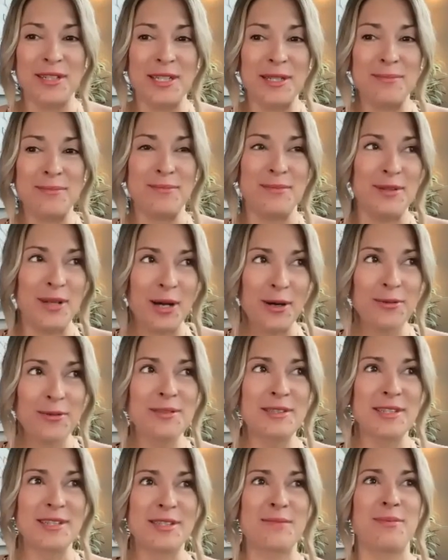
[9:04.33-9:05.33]

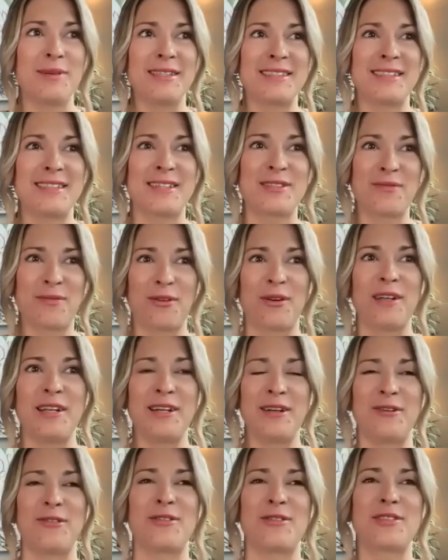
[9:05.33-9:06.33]
hypnosis business for
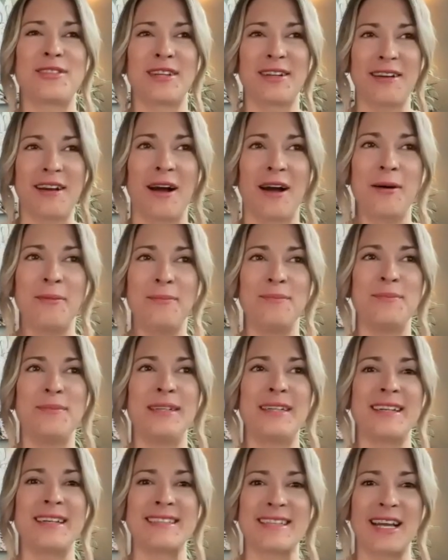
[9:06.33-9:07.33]
years to come,
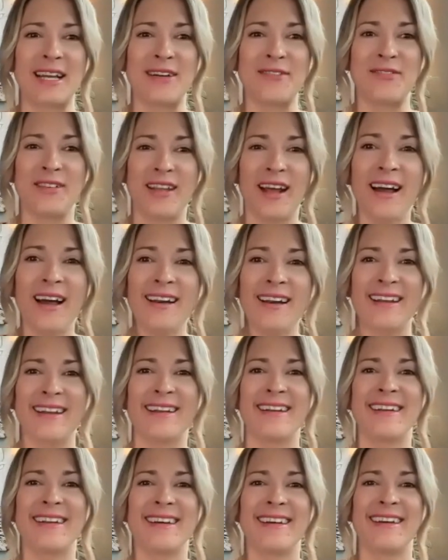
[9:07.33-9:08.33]
because I've done
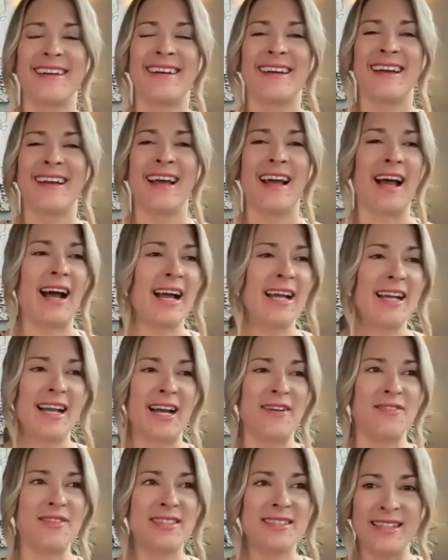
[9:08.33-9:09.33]
it. I
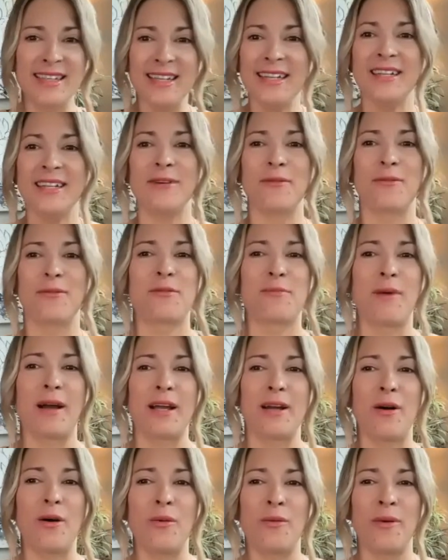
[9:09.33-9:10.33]
have seen it with
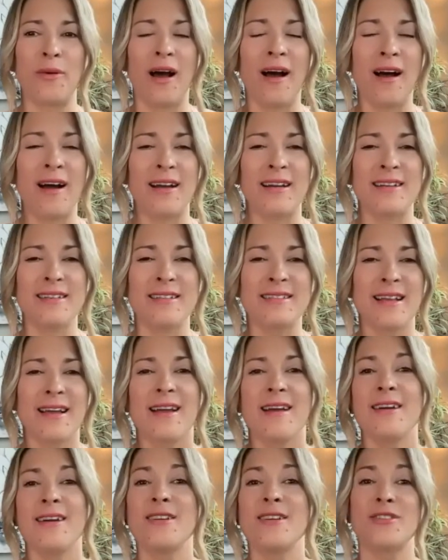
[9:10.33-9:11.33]
my own eyes.
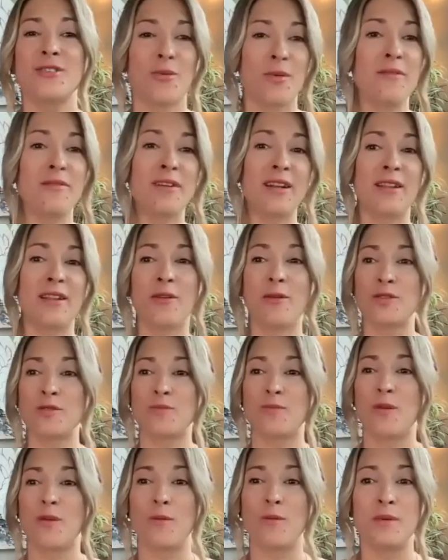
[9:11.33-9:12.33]
So even in those
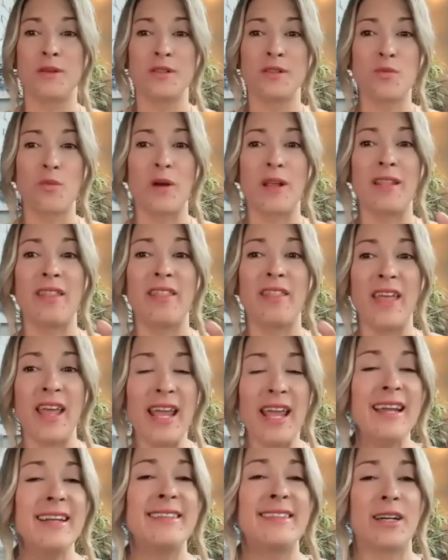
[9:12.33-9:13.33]
moments when
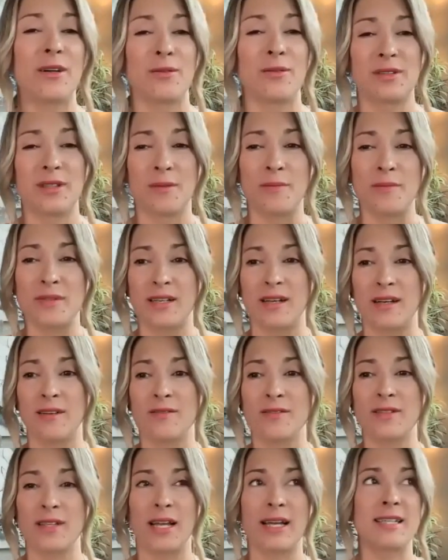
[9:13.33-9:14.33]
they doubt
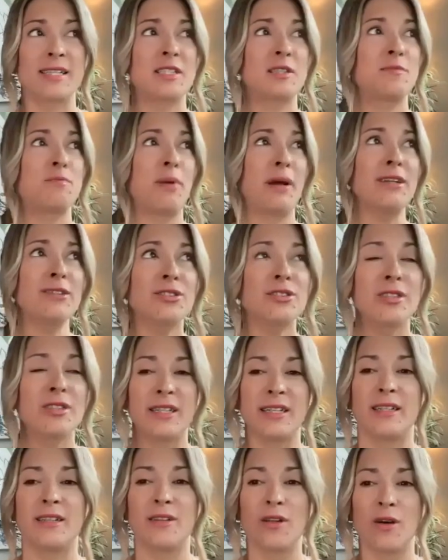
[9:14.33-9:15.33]
themselves,
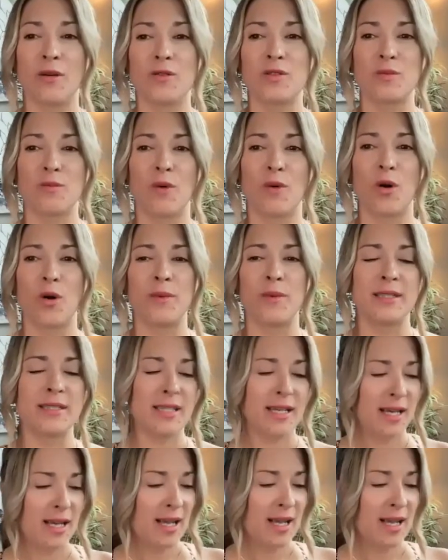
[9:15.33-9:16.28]
especially in those moments,